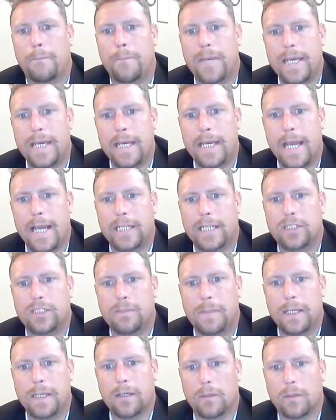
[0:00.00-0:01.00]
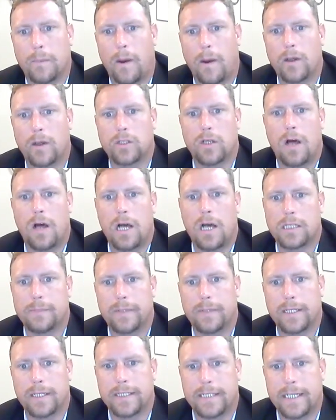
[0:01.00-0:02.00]
PHP, or partial
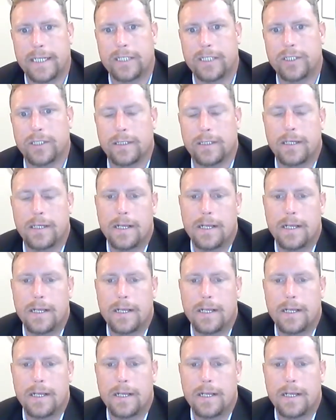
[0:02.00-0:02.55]
hospitalization.